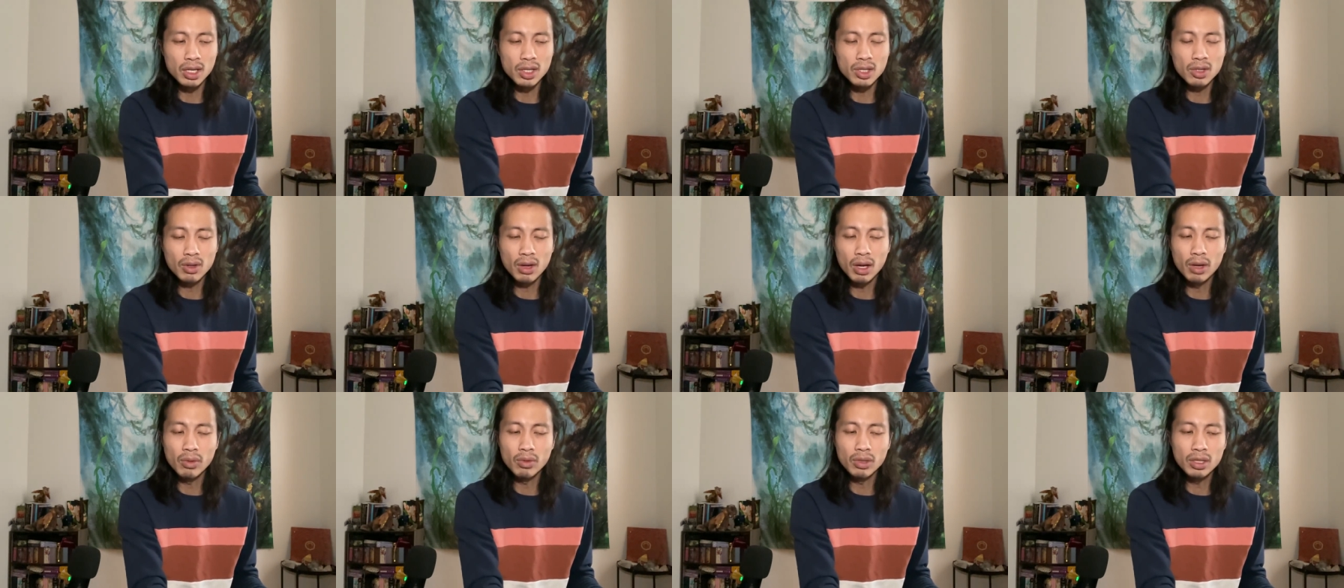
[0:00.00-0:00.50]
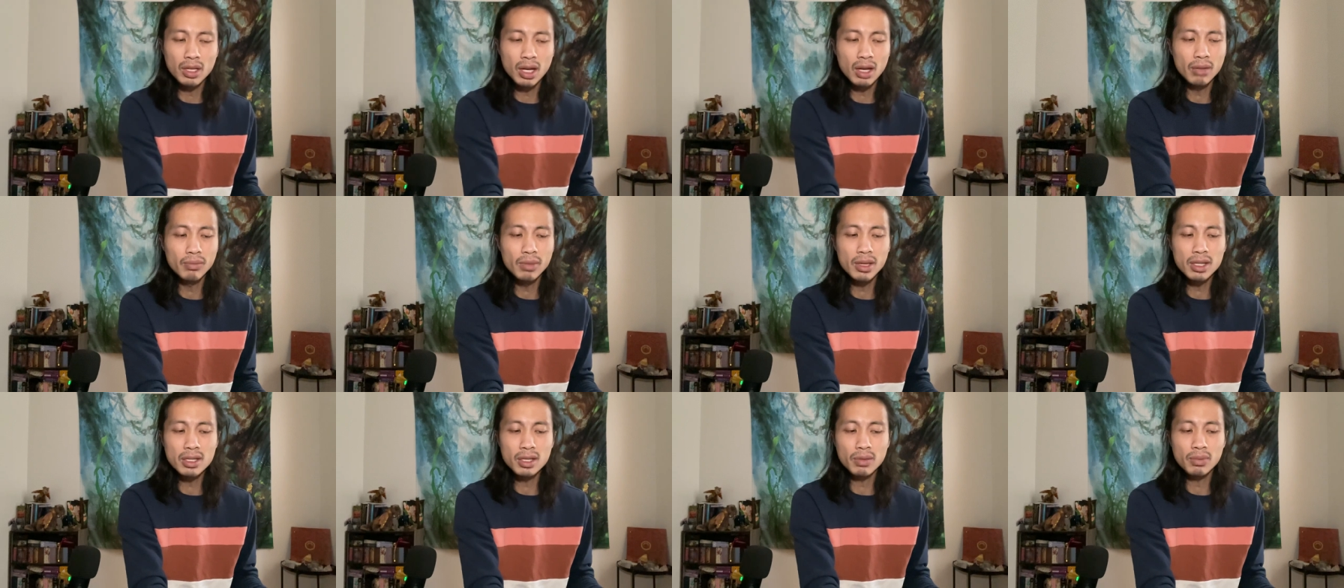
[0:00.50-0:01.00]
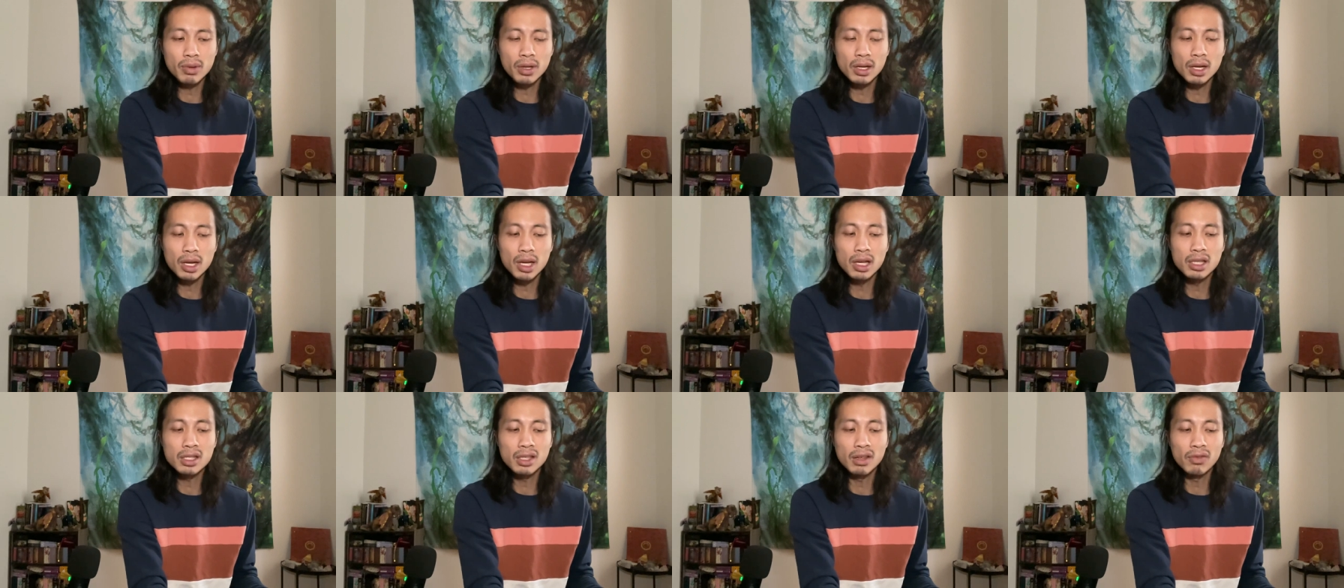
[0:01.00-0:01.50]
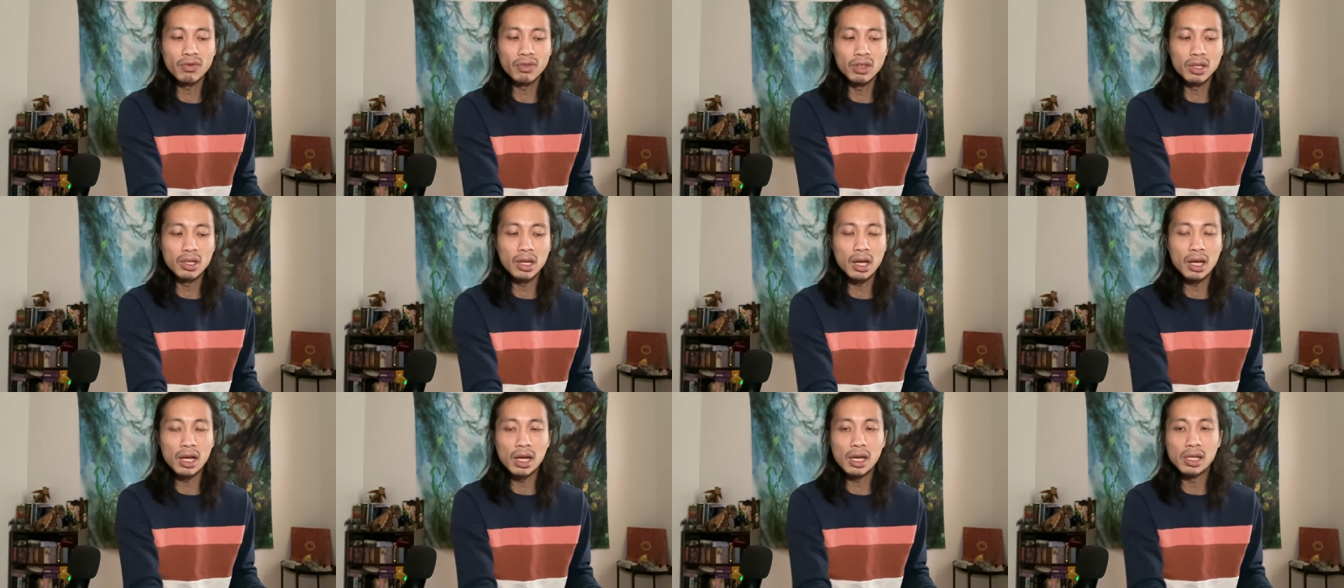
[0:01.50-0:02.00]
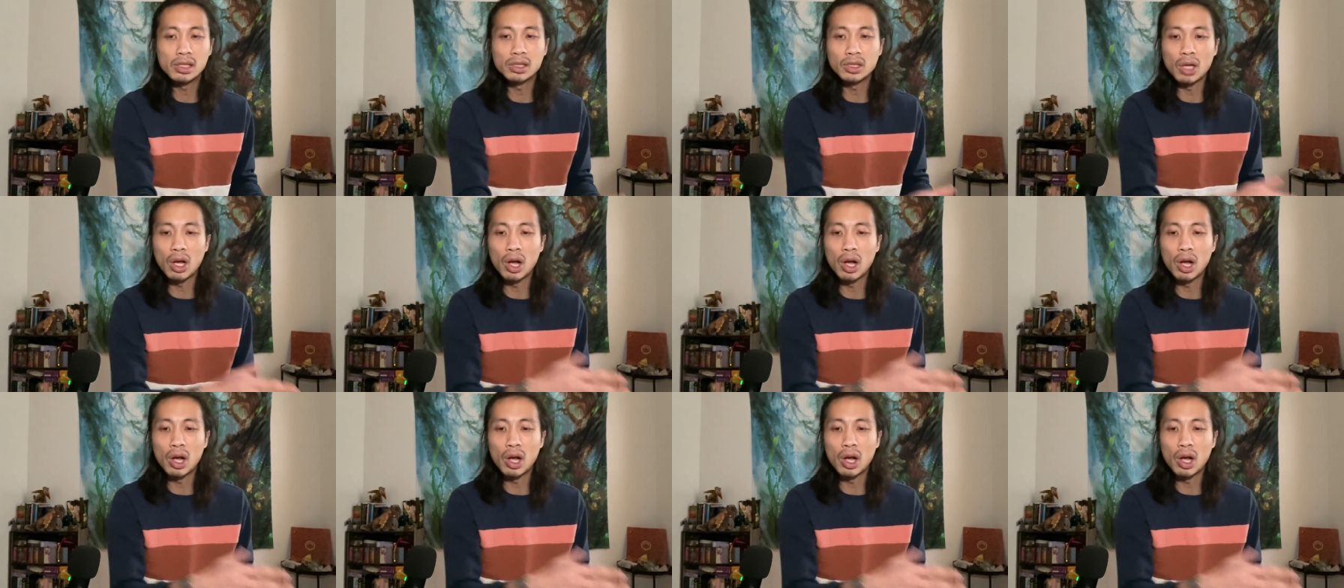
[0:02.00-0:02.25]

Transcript: So I would not be surprised if you guys